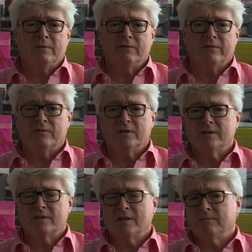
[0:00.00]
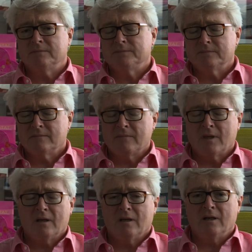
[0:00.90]
mid 50s, um,
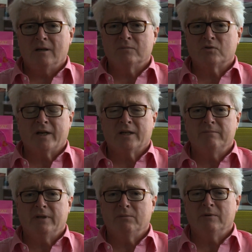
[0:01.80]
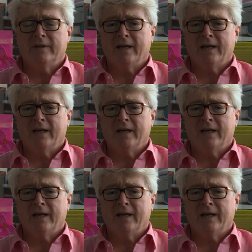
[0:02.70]
um, try and compete with